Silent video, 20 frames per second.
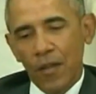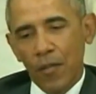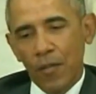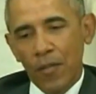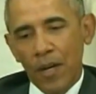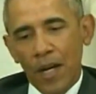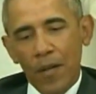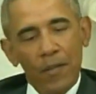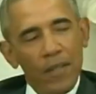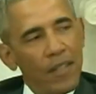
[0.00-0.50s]

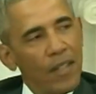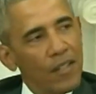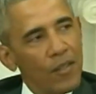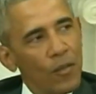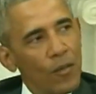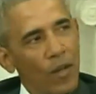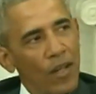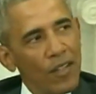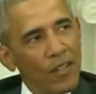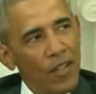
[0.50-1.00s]
Obama
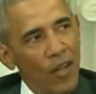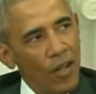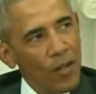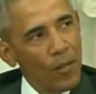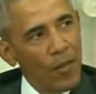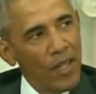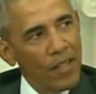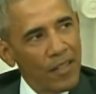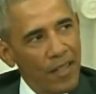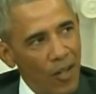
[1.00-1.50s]
doesn't want to talk
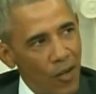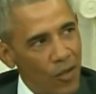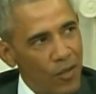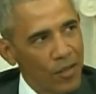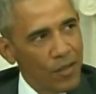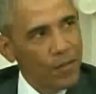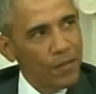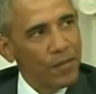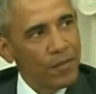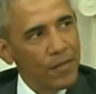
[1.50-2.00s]
about
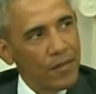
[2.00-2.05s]
terrorism.